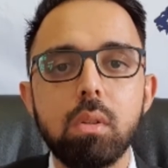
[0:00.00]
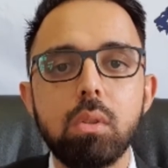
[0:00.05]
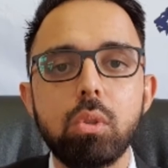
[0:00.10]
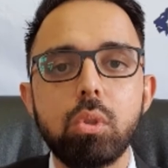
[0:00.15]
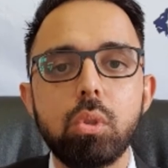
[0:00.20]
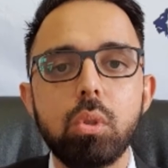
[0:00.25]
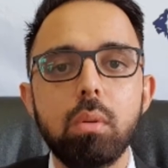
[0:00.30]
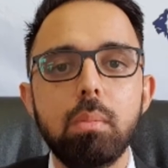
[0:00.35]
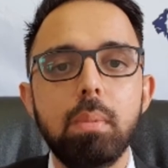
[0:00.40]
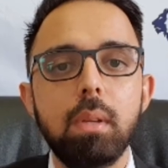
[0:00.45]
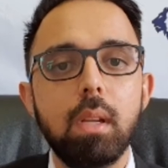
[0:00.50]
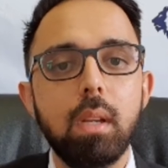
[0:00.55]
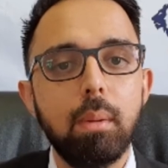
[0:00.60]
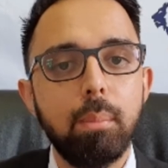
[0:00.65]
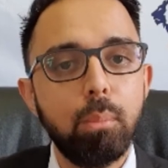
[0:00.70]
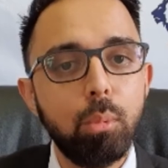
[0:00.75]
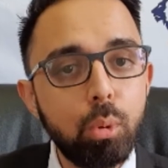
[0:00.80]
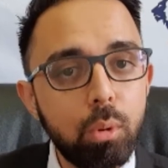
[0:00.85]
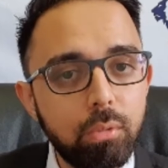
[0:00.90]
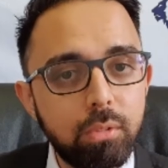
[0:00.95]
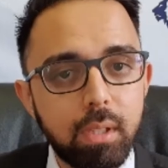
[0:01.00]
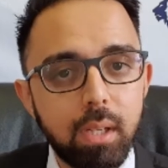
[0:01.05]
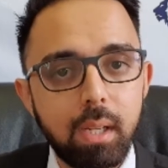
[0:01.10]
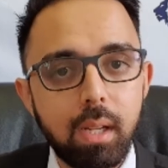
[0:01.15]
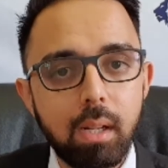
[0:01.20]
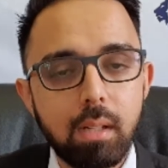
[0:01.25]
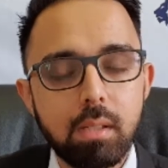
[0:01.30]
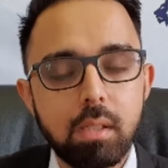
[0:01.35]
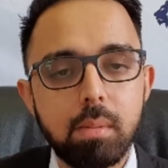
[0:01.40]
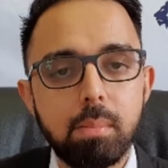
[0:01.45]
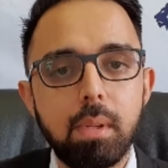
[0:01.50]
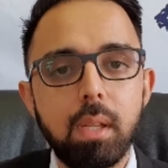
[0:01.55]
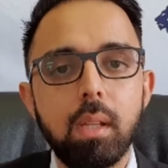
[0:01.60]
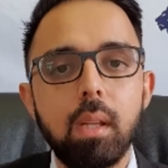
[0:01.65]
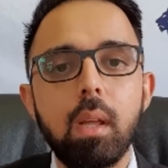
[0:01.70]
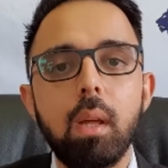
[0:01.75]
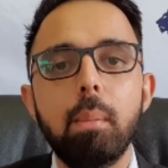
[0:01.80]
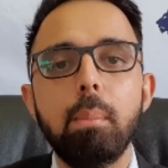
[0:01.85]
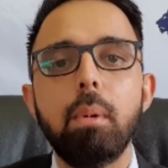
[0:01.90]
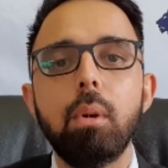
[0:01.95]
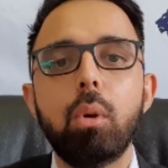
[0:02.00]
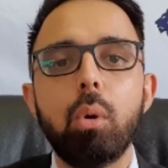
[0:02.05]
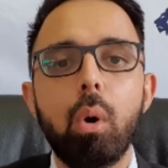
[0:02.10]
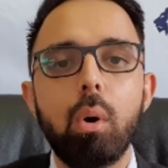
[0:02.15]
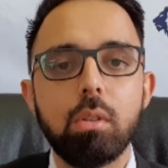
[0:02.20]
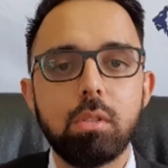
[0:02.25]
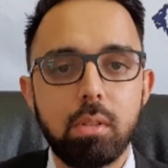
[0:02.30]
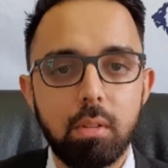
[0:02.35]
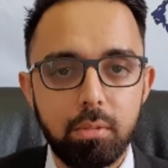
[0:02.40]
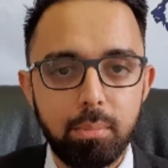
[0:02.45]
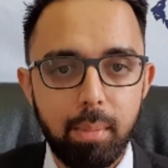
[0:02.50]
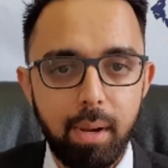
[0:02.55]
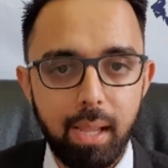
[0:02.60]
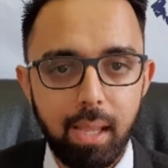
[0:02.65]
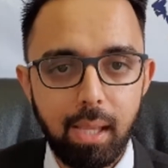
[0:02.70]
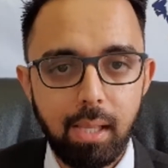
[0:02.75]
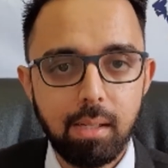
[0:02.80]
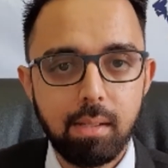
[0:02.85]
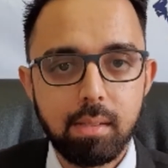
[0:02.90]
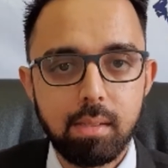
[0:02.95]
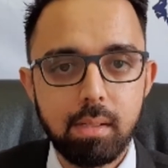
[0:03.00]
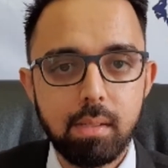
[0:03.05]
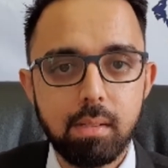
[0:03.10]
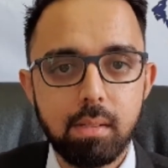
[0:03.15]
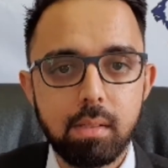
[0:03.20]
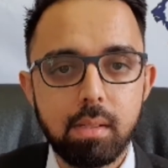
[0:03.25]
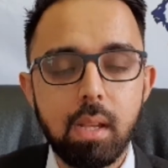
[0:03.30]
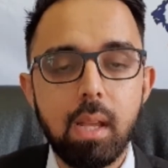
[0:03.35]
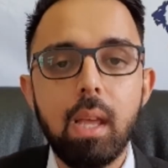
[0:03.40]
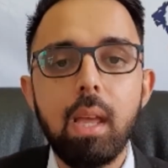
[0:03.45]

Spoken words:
should be removed against me because of my innocence.